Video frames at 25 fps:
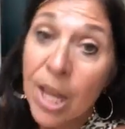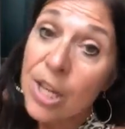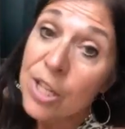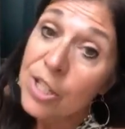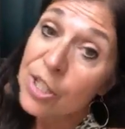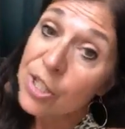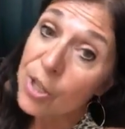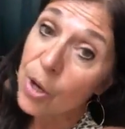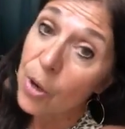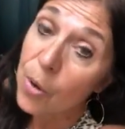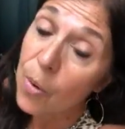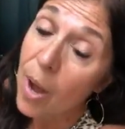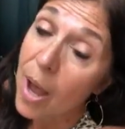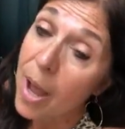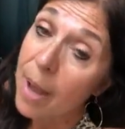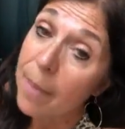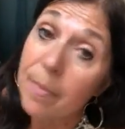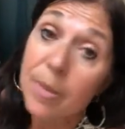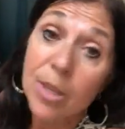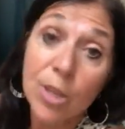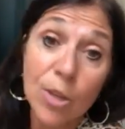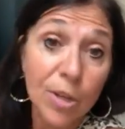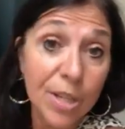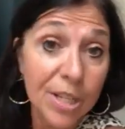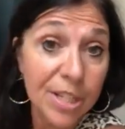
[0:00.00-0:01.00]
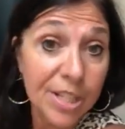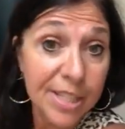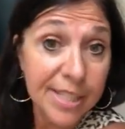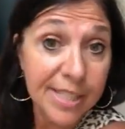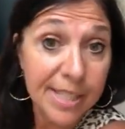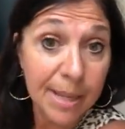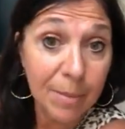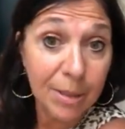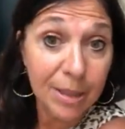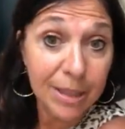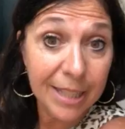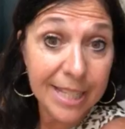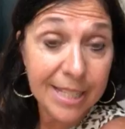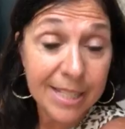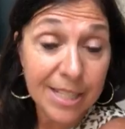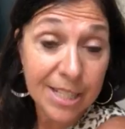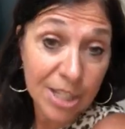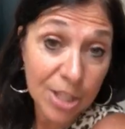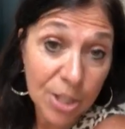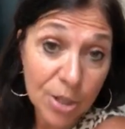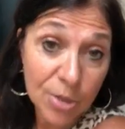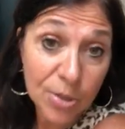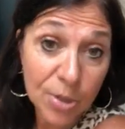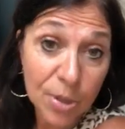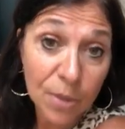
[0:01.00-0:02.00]
So you can just send me links to
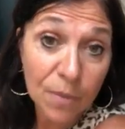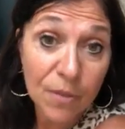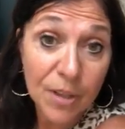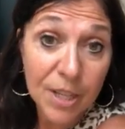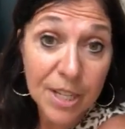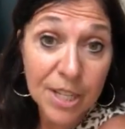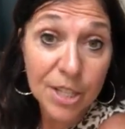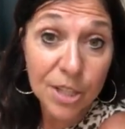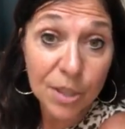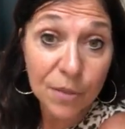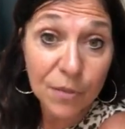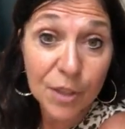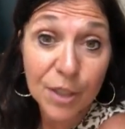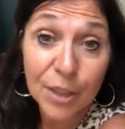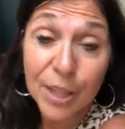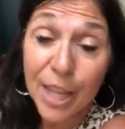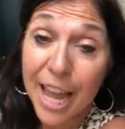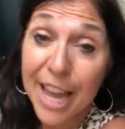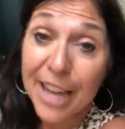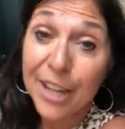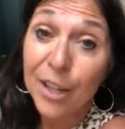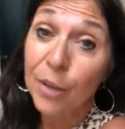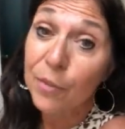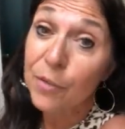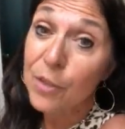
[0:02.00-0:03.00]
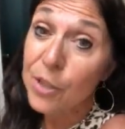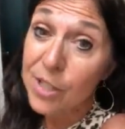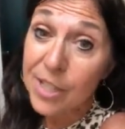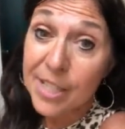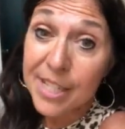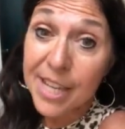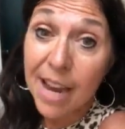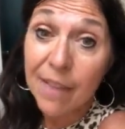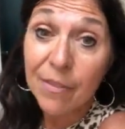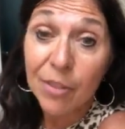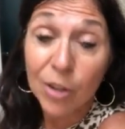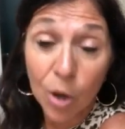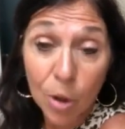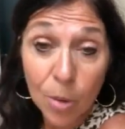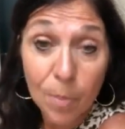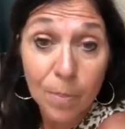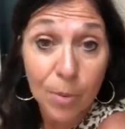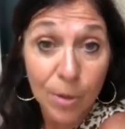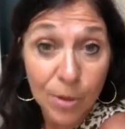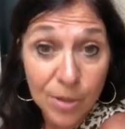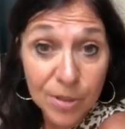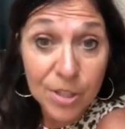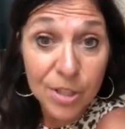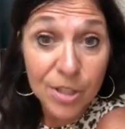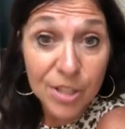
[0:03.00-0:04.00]
YouTube videos if you'd like, or if you just have your own
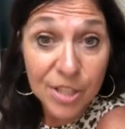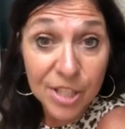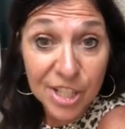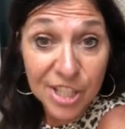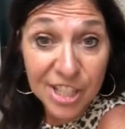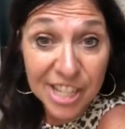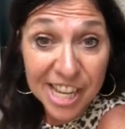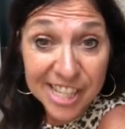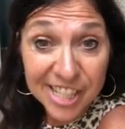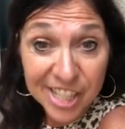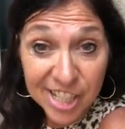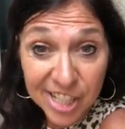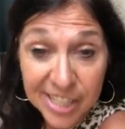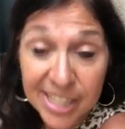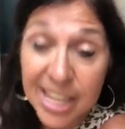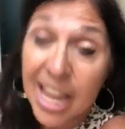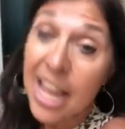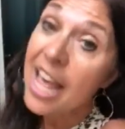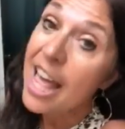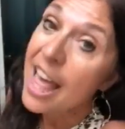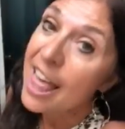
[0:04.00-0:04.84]
personal suggestions,